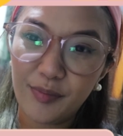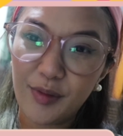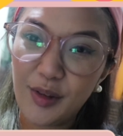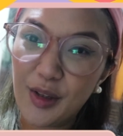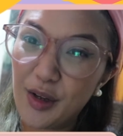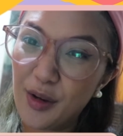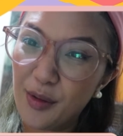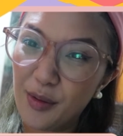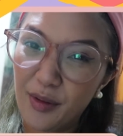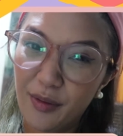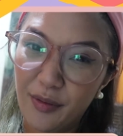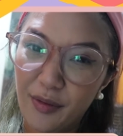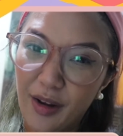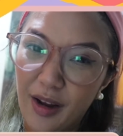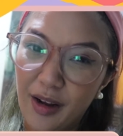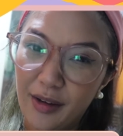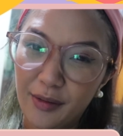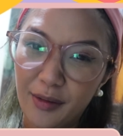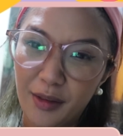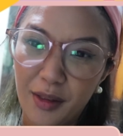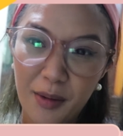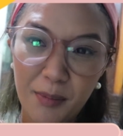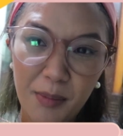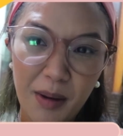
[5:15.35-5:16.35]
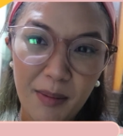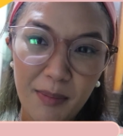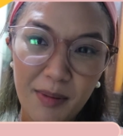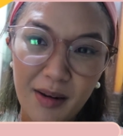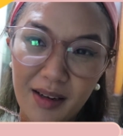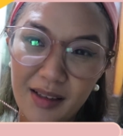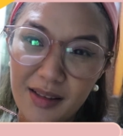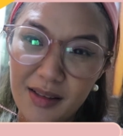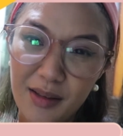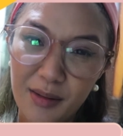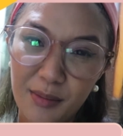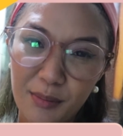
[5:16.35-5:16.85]
No effect. The baby
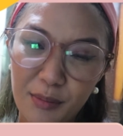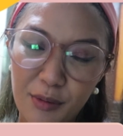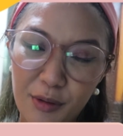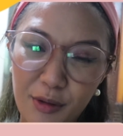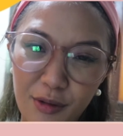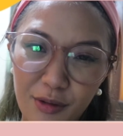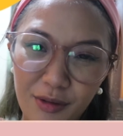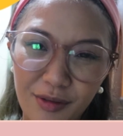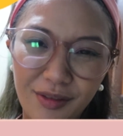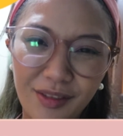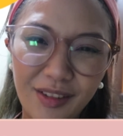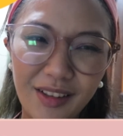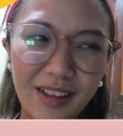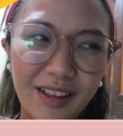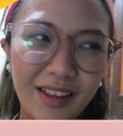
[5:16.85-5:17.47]
doesn't move.